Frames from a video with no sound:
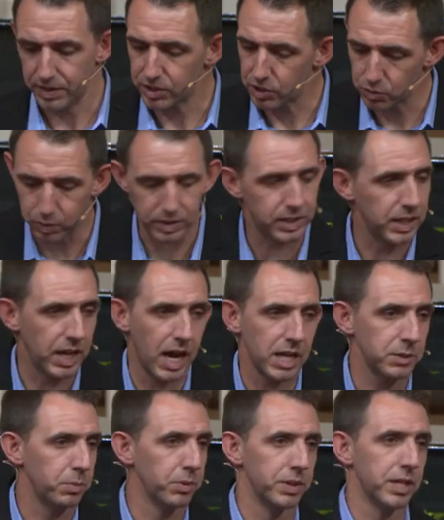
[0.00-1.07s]
This is what the
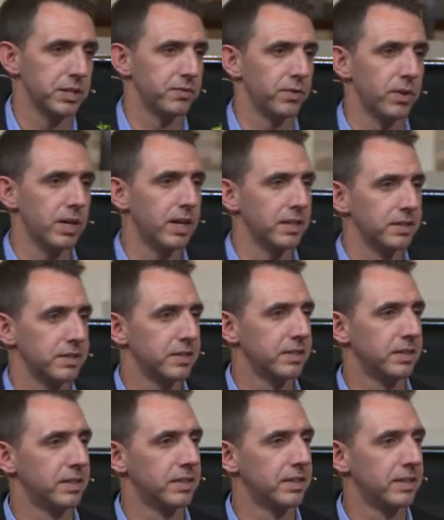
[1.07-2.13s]
gospel does for us.